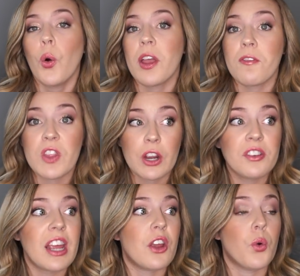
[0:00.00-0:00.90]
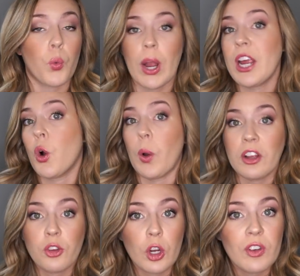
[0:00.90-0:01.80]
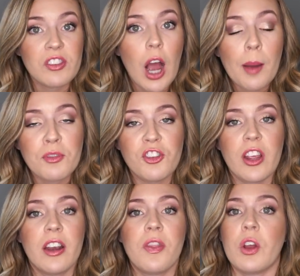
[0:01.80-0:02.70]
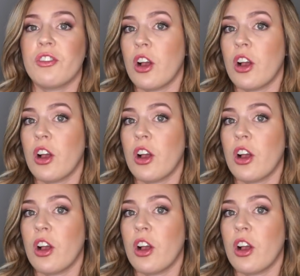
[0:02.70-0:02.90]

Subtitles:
If there's a great quick service option, there's a